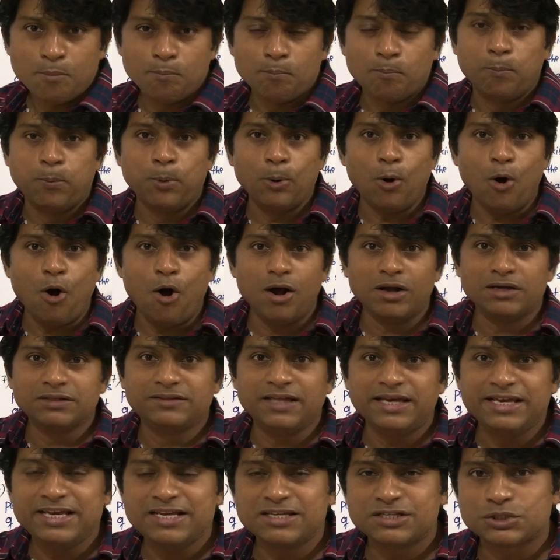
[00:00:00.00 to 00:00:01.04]
block
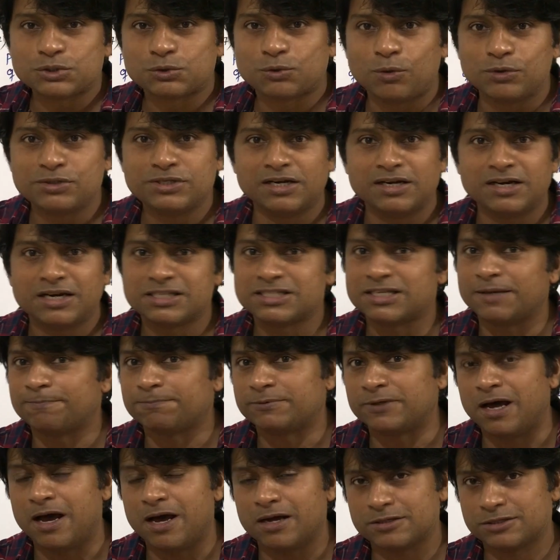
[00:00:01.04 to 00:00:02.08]
the estrogen
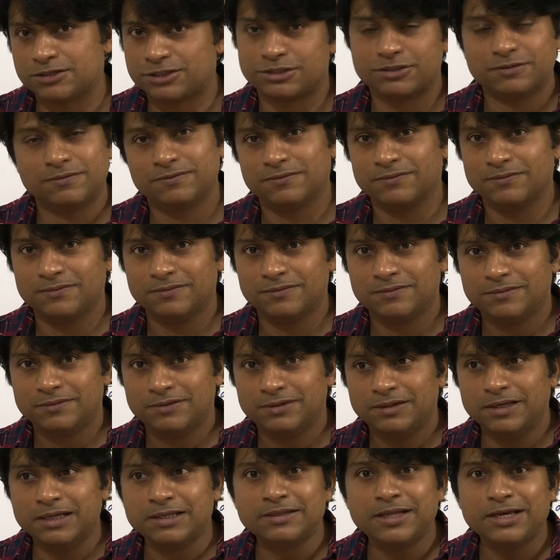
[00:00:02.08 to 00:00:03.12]
receptors
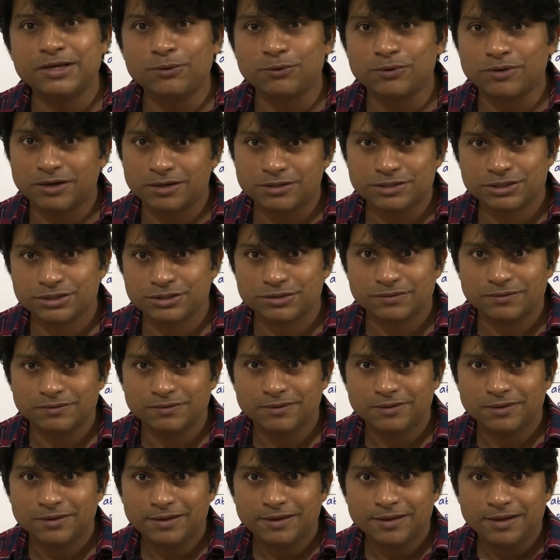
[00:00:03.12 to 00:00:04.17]
in the uterus.
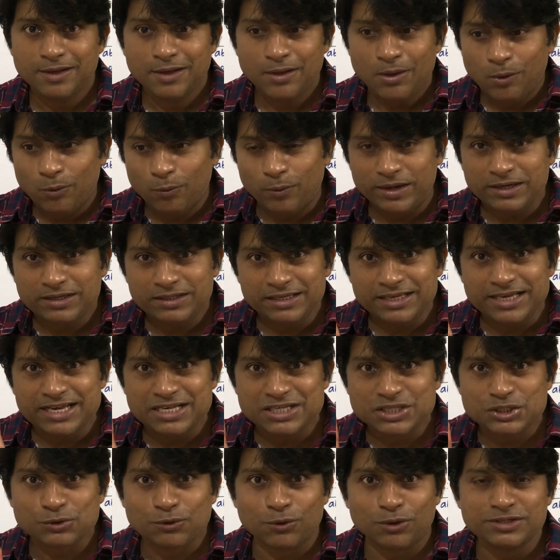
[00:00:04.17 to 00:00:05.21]
When
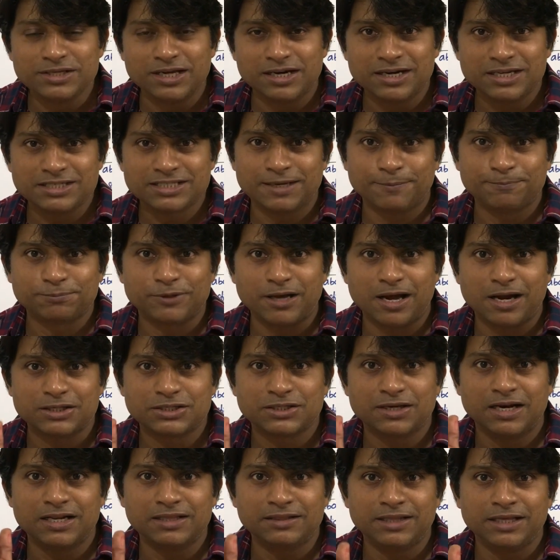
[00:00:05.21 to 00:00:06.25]
estrogen
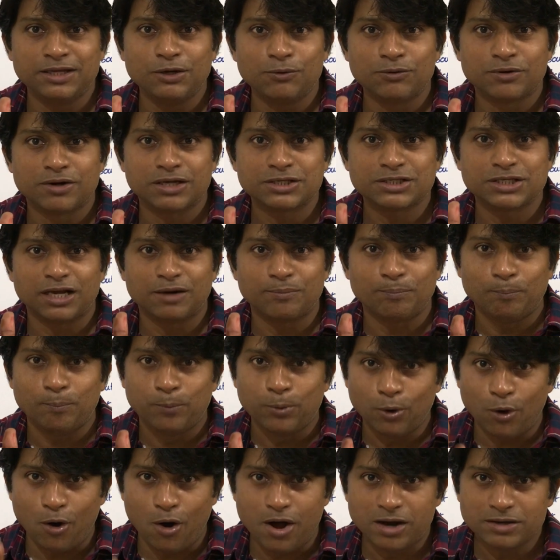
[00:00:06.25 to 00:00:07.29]
receptors are in the uterus are
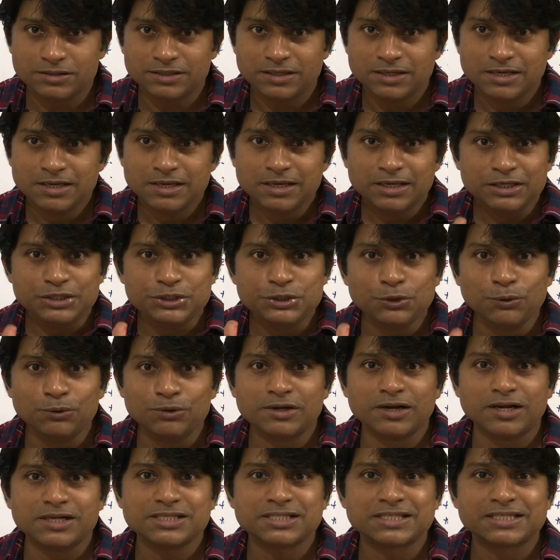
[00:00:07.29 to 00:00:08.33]
blocked,
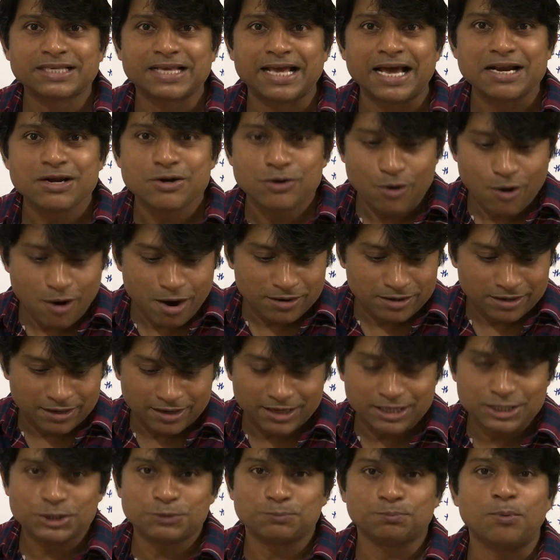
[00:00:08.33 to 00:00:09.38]
uterus cannot
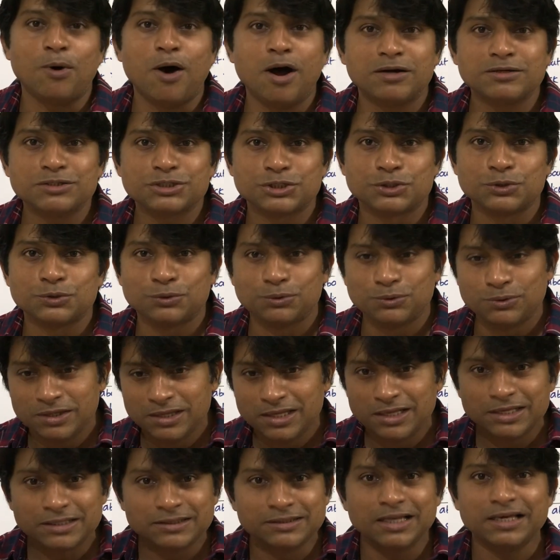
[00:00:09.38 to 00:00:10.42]
respond to
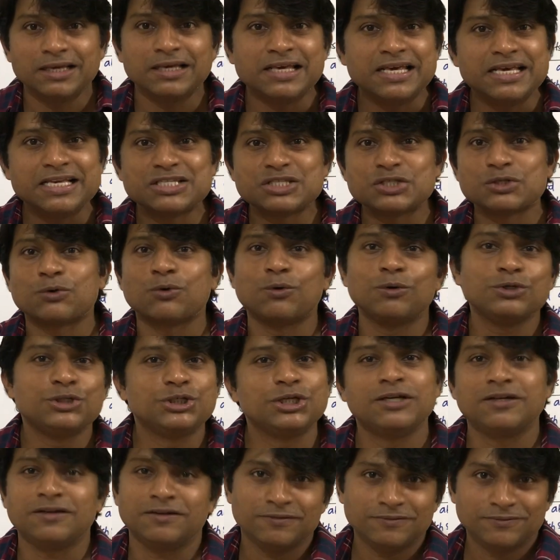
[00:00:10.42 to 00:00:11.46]
the
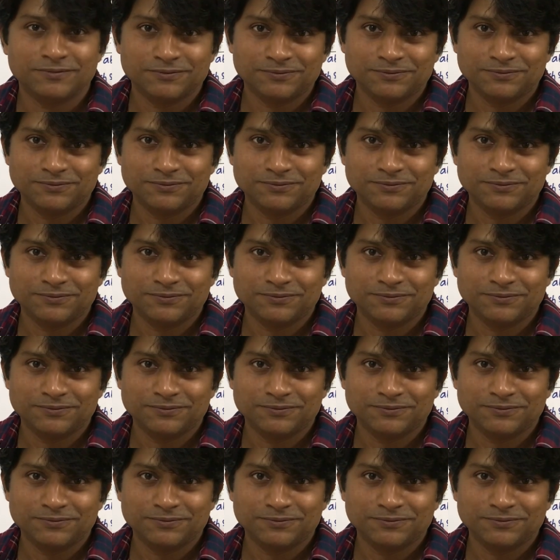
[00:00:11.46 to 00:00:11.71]
estrogen.